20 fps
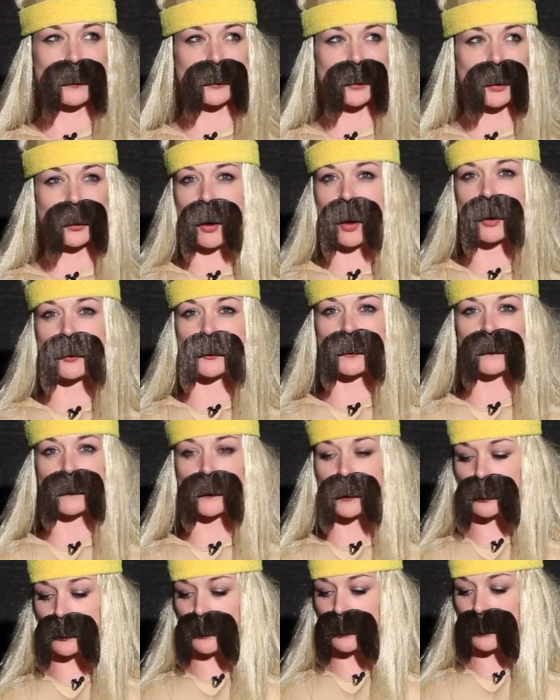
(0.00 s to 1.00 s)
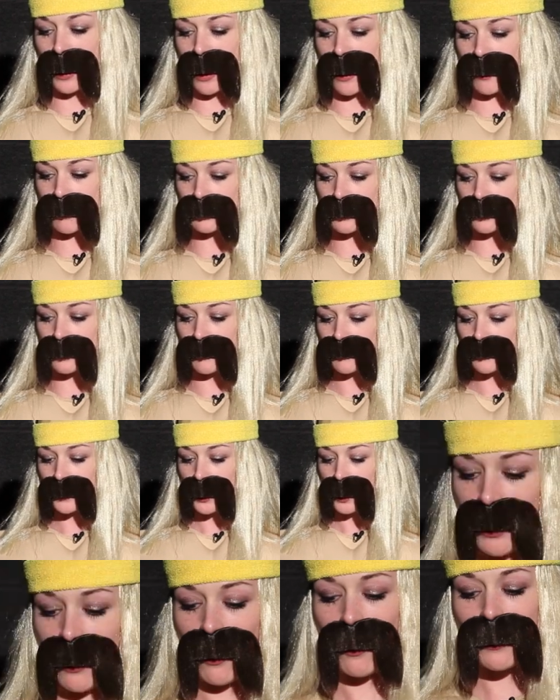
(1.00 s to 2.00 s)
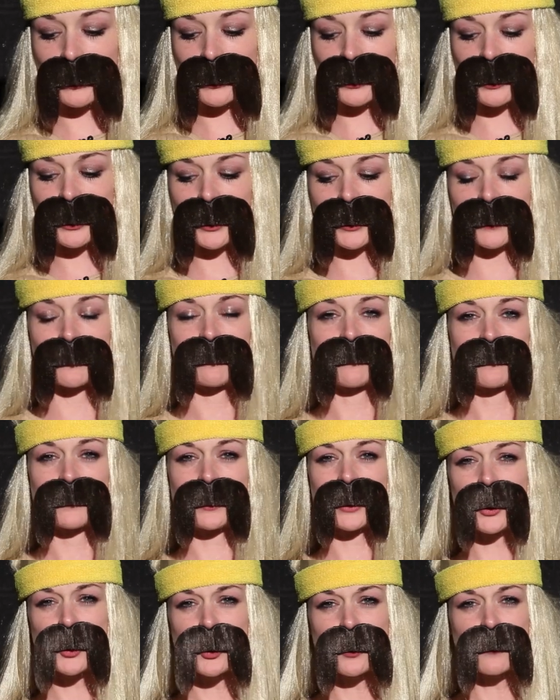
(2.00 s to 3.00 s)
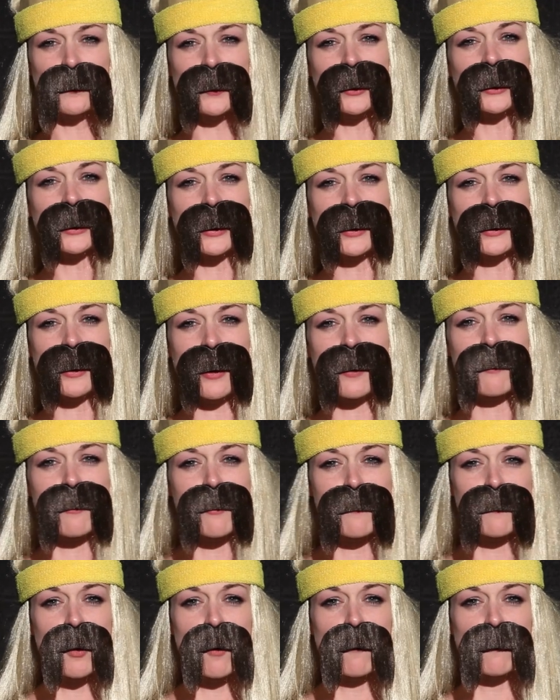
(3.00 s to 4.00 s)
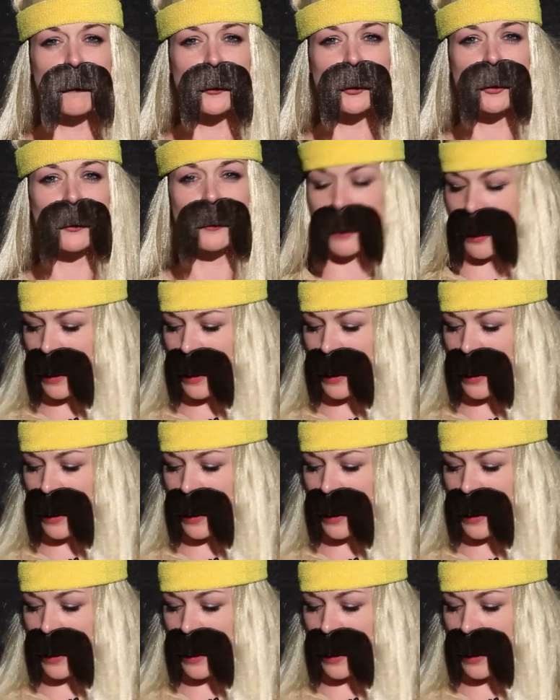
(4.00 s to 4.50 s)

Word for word: was a controversial count? Hulkster, did you really get him over your